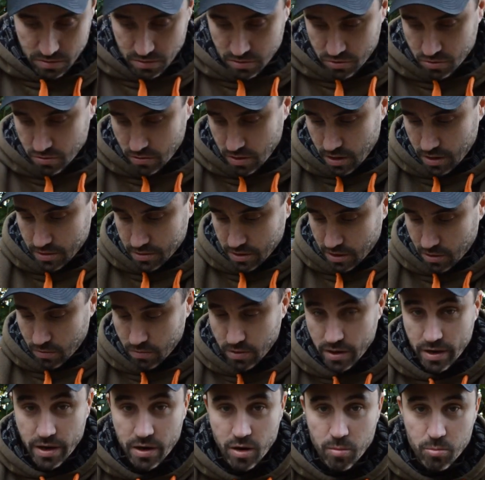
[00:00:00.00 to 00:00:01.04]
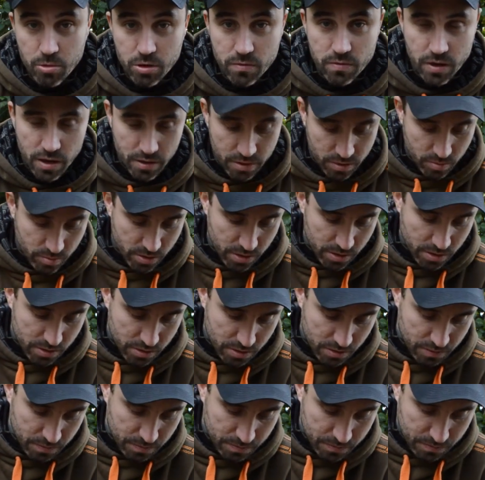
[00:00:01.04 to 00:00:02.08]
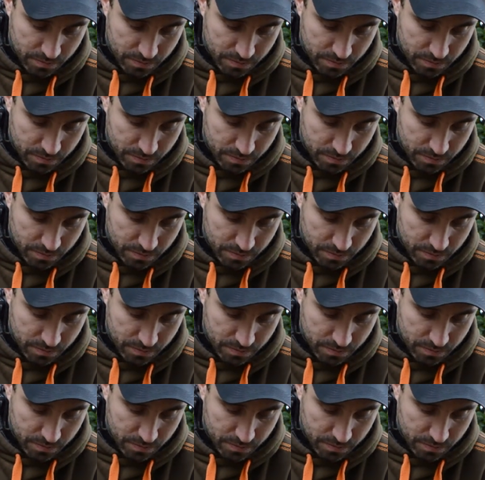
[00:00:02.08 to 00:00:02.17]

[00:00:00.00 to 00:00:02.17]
Let's chuck that down there. I'll move that in a minute.